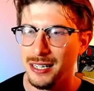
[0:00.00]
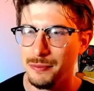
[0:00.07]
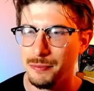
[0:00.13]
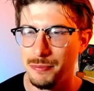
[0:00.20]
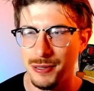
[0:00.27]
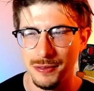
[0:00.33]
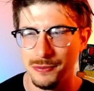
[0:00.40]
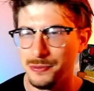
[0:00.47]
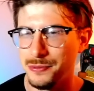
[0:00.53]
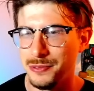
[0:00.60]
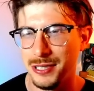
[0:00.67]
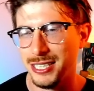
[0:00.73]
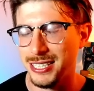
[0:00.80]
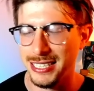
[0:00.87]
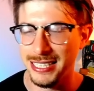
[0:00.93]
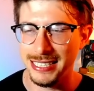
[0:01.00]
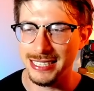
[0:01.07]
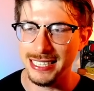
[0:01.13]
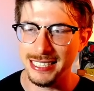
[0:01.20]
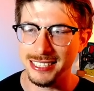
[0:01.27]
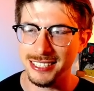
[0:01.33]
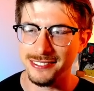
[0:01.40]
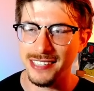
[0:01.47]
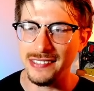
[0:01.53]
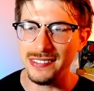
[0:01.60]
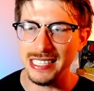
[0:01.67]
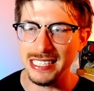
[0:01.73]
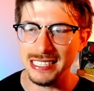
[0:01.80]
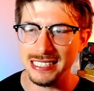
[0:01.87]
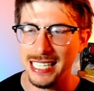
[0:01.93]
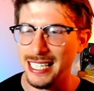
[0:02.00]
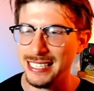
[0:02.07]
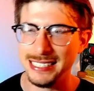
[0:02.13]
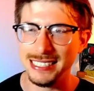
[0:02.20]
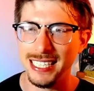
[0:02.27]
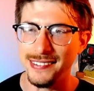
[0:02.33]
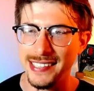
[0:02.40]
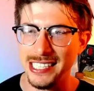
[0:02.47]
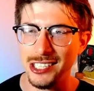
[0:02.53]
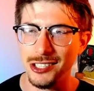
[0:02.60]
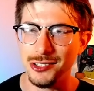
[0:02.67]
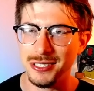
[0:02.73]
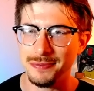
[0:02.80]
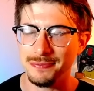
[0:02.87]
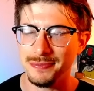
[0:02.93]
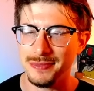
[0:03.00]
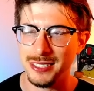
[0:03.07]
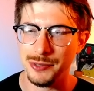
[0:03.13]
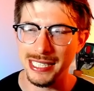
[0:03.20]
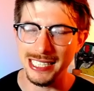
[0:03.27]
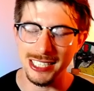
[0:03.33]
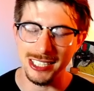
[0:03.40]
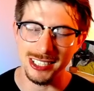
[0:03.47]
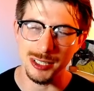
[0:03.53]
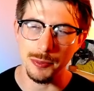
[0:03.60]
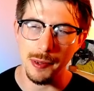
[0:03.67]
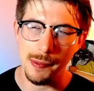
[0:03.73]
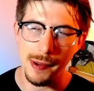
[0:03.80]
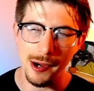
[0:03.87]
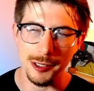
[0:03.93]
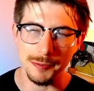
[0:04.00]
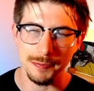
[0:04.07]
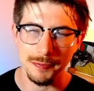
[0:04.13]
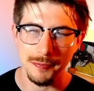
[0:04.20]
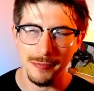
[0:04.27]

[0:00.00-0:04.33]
but we're going to easily survive this. Yeah, it's not even close. So we get to the superpower.